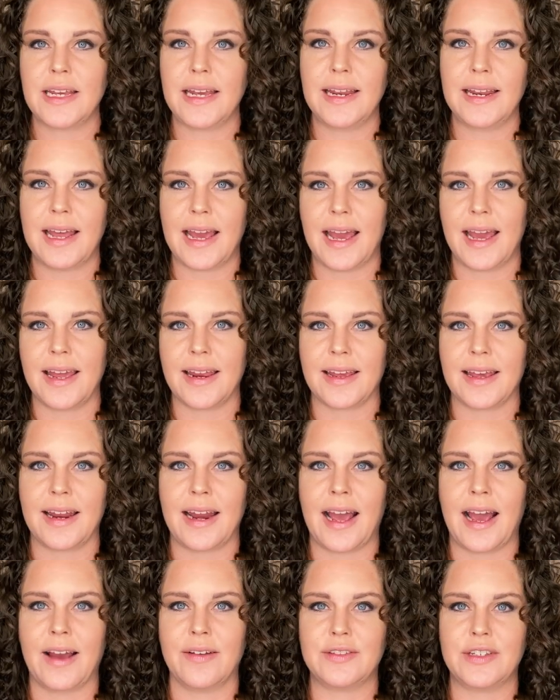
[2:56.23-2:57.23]
knit can
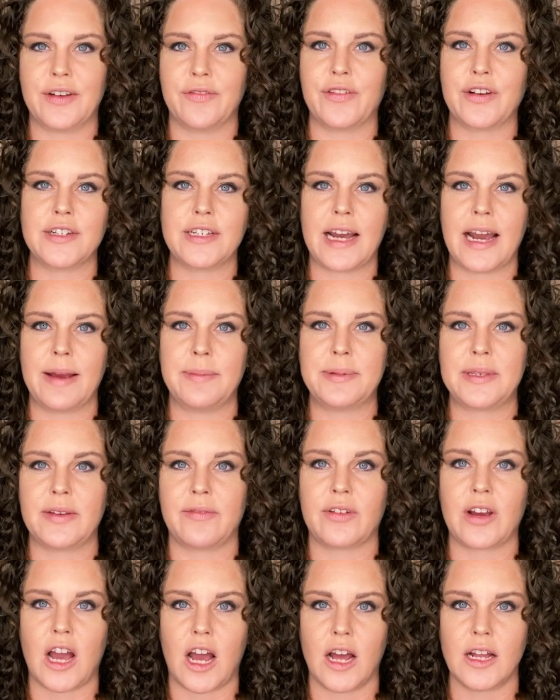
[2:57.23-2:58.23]
have different types
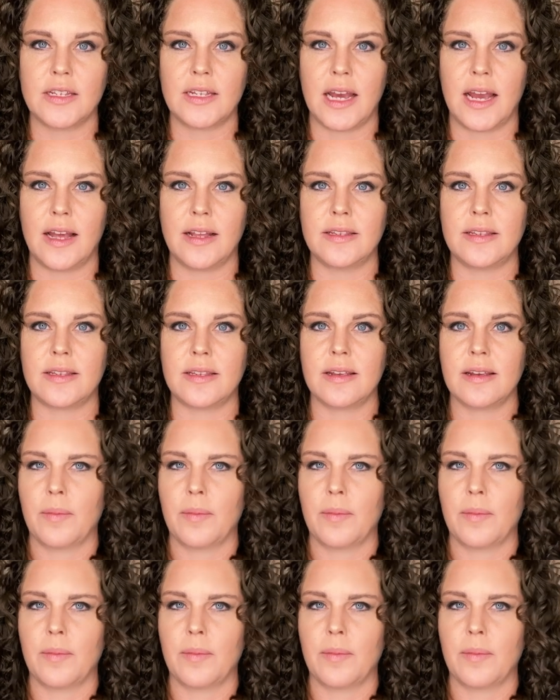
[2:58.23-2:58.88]
of contents: